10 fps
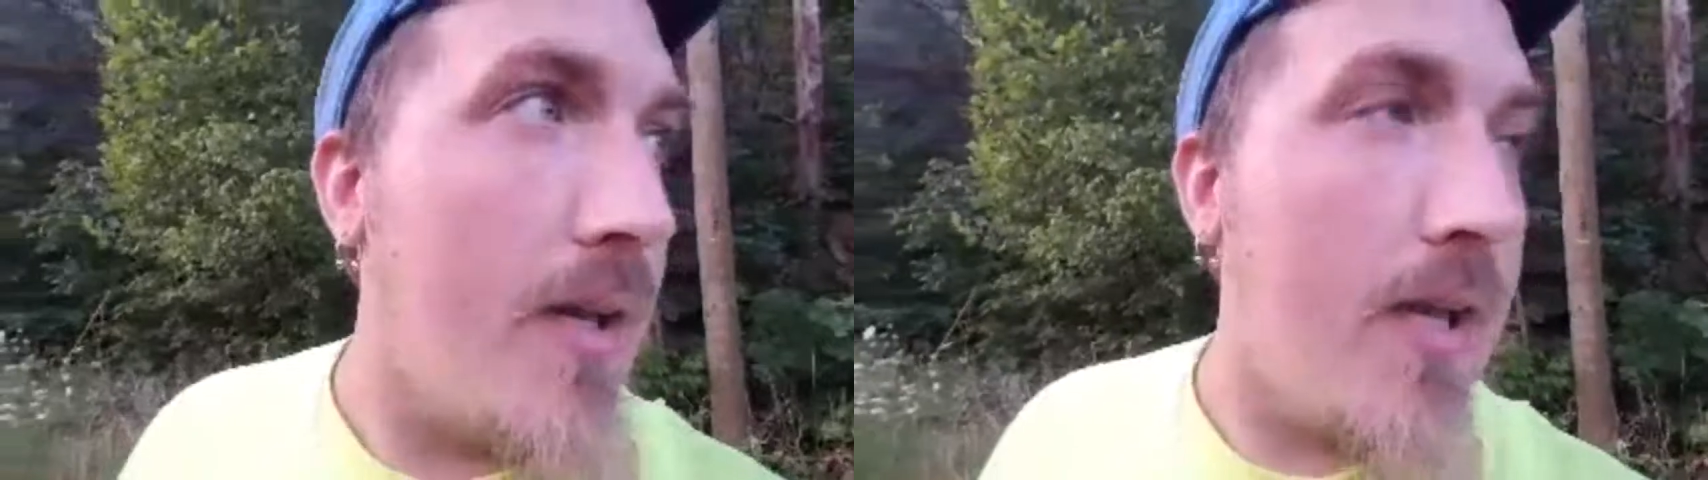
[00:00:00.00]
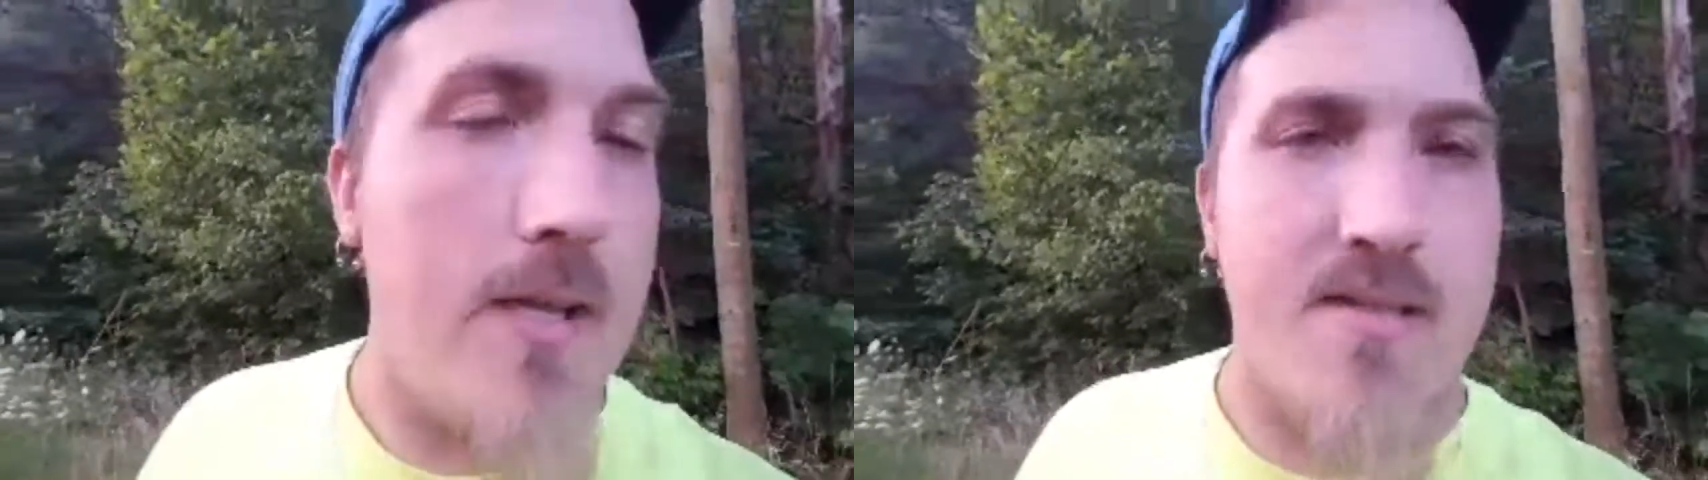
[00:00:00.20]

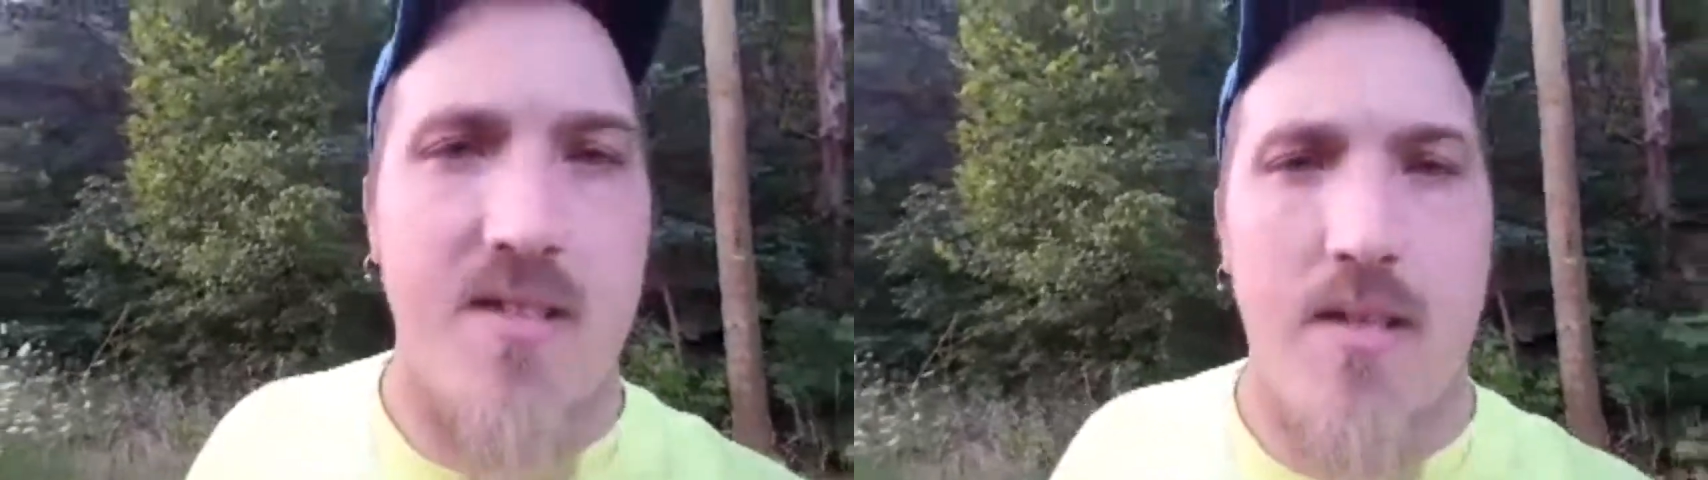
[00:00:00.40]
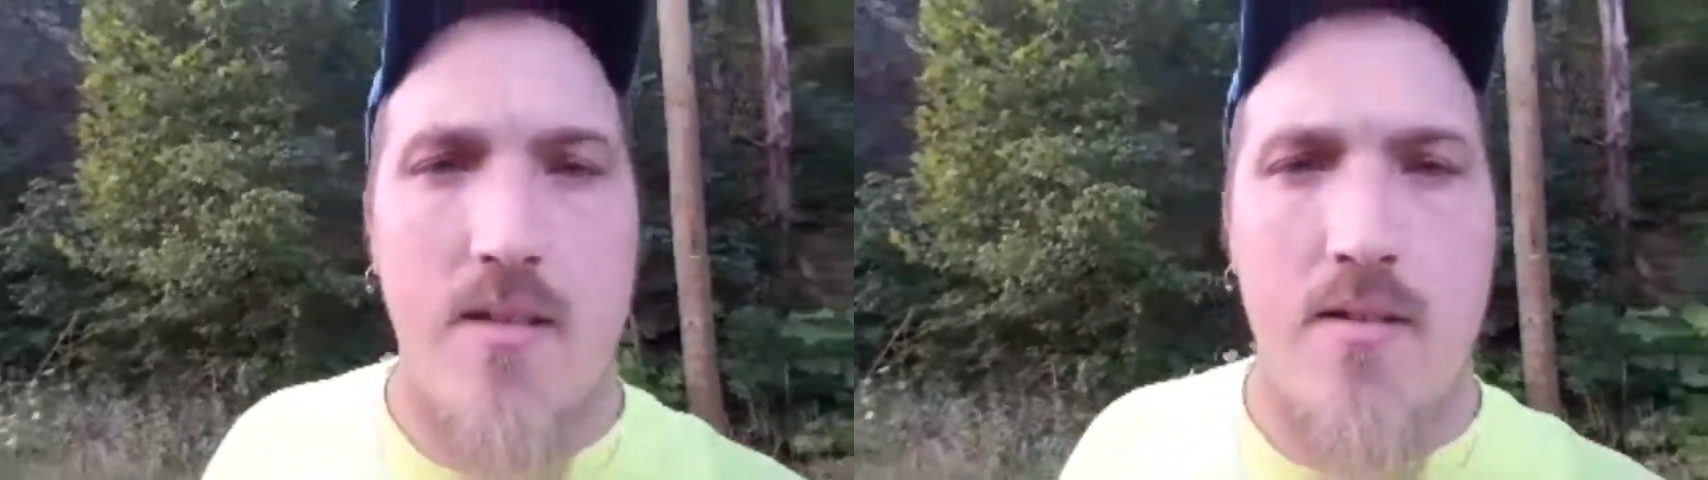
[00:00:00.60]
nobody
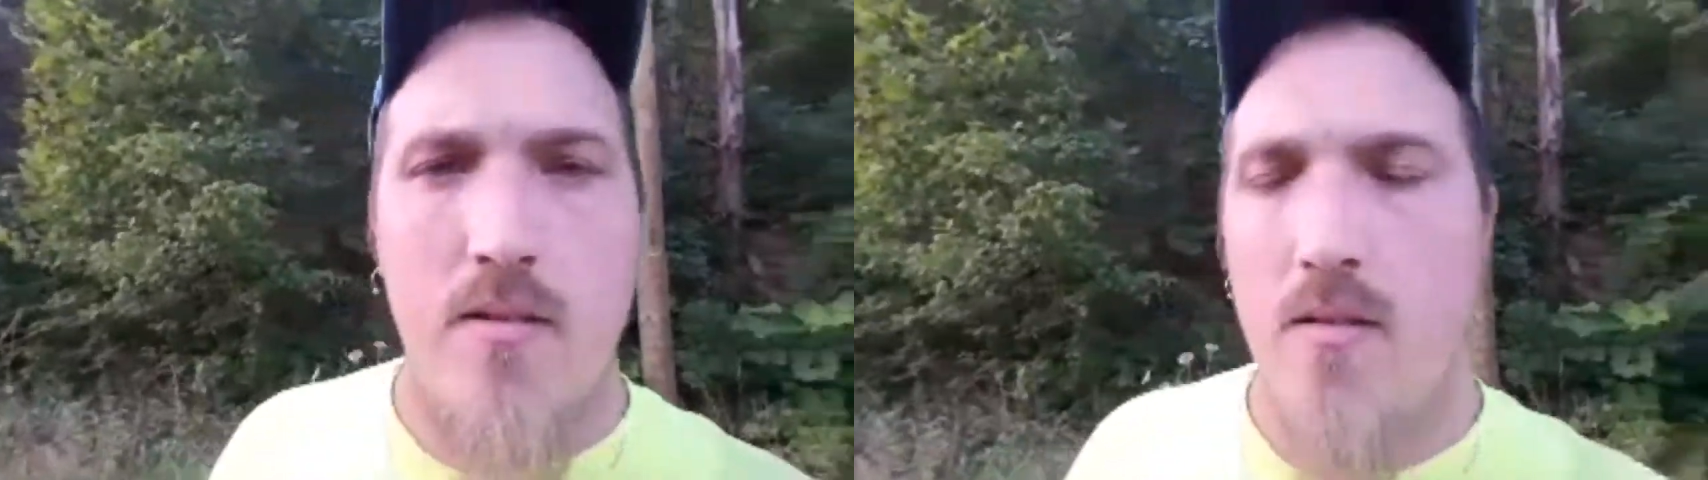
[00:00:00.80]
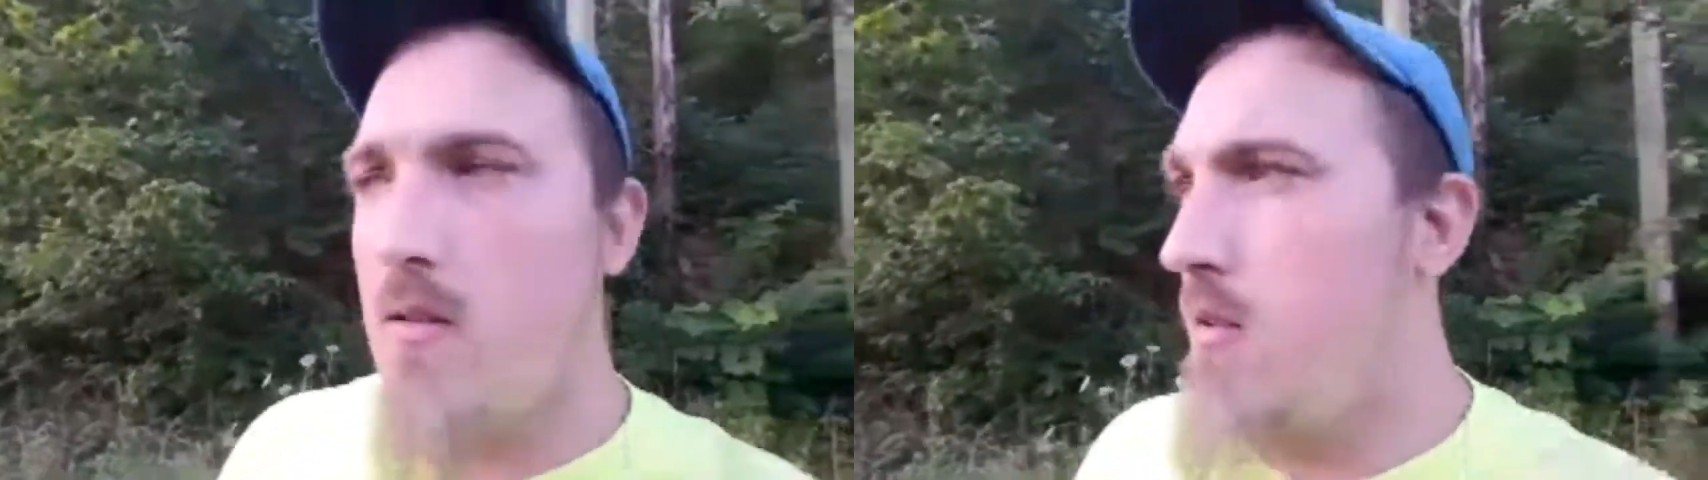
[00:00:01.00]
can't see
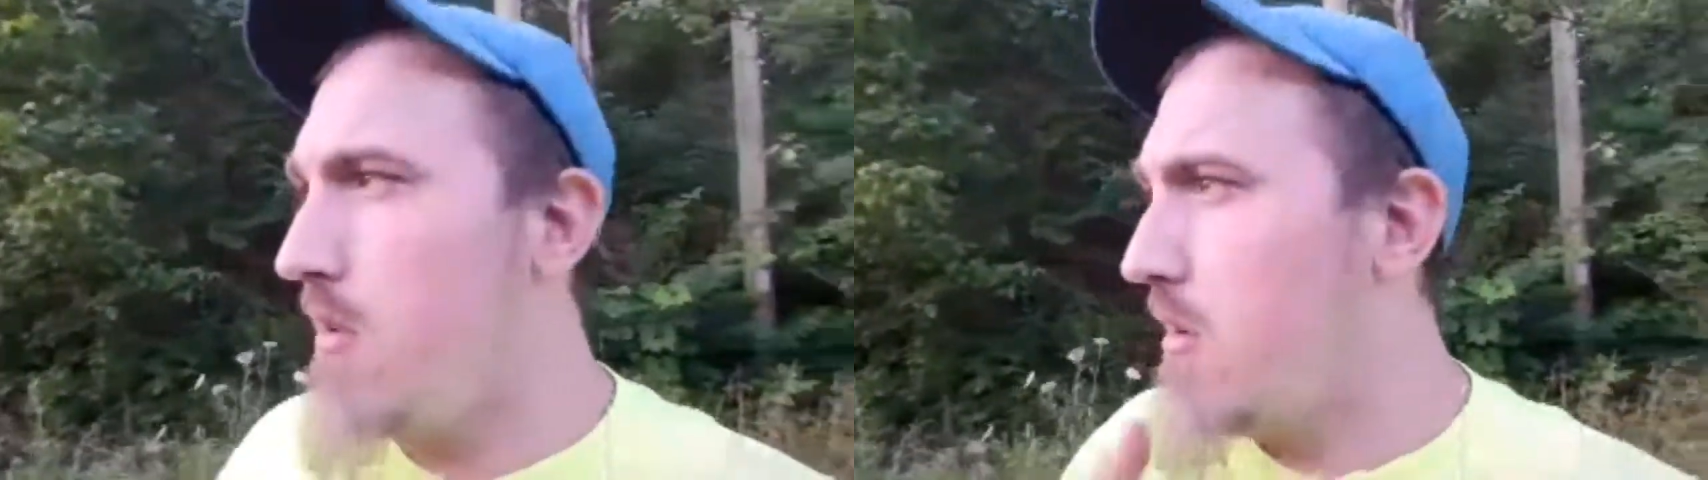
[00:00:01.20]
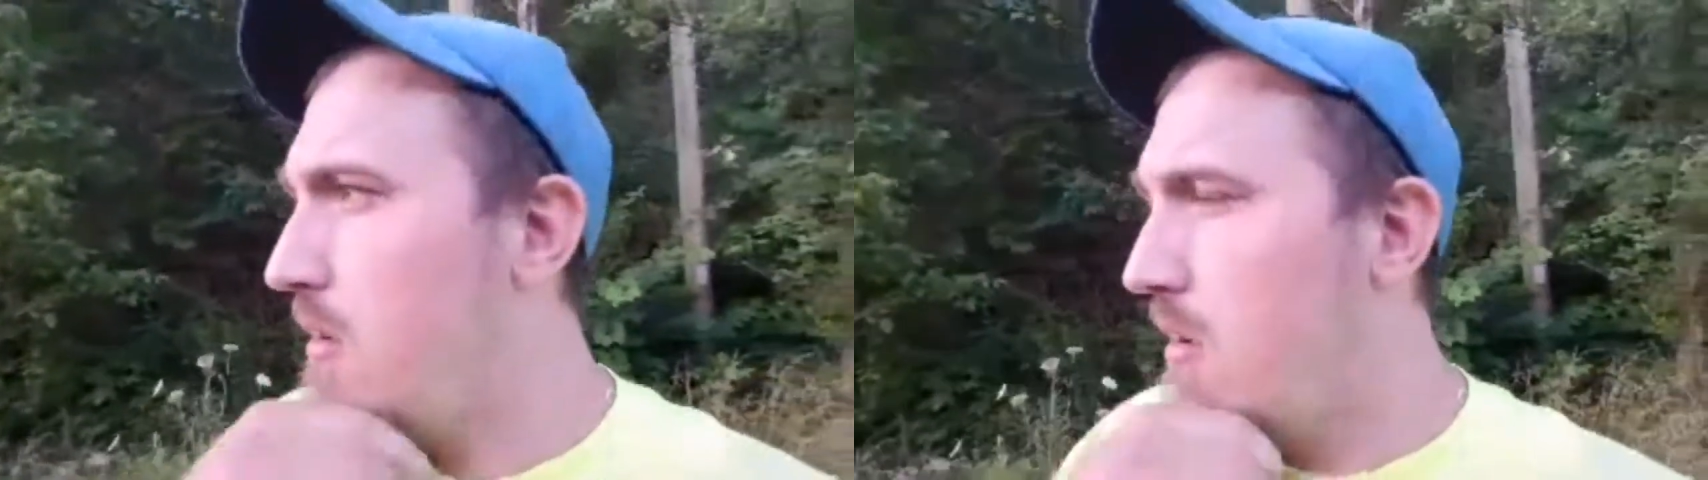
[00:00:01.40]
it,
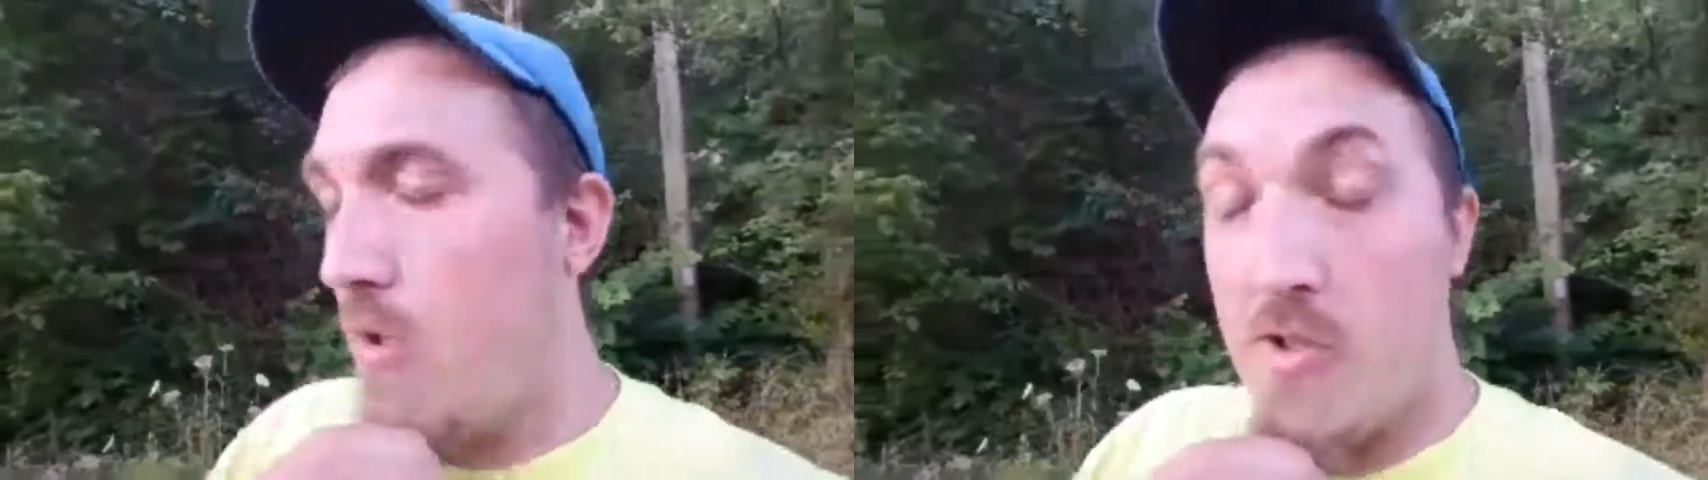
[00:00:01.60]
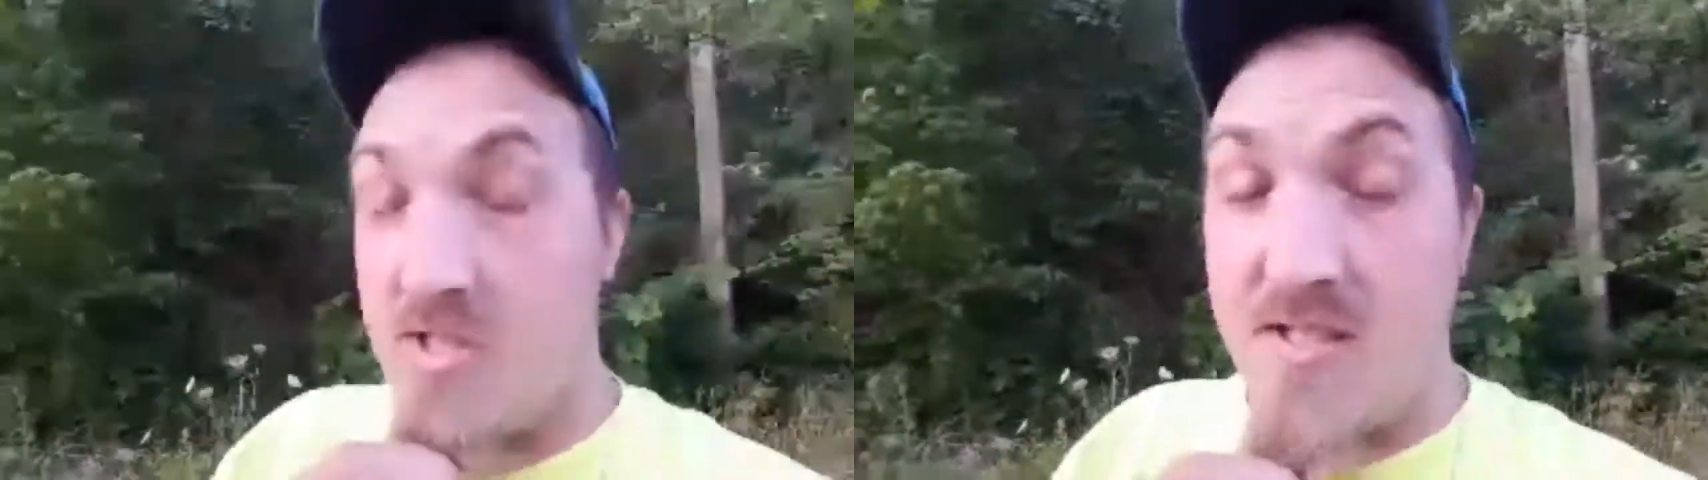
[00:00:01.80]

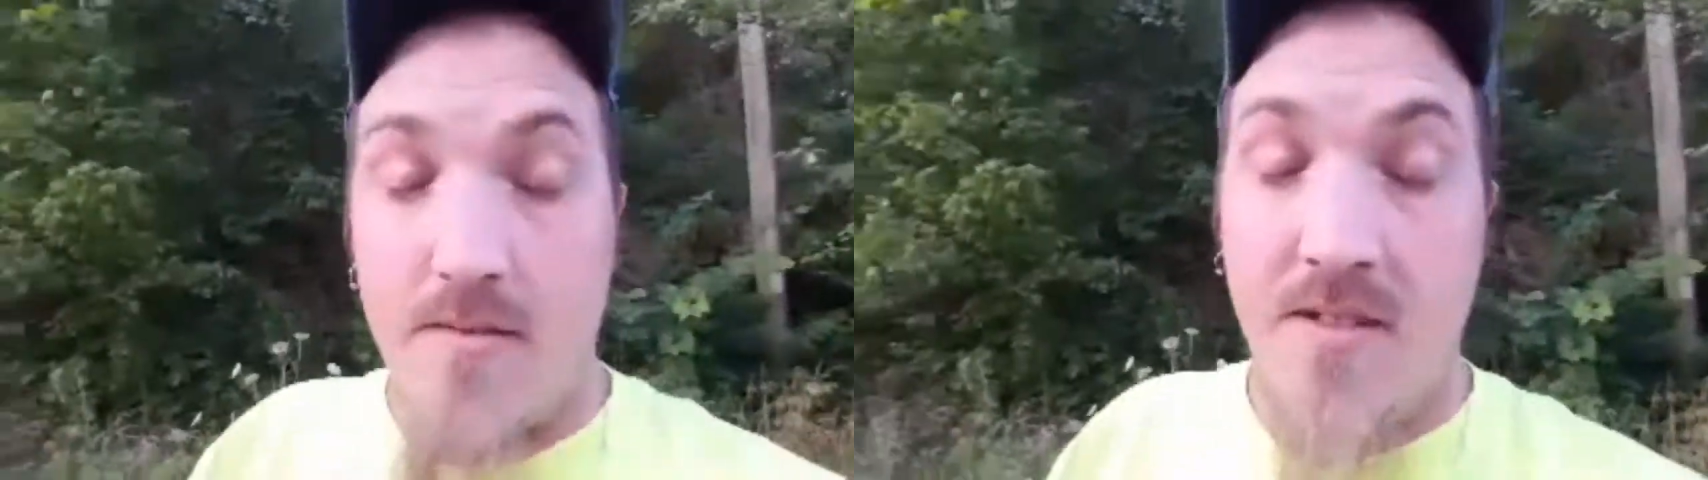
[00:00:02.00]
or just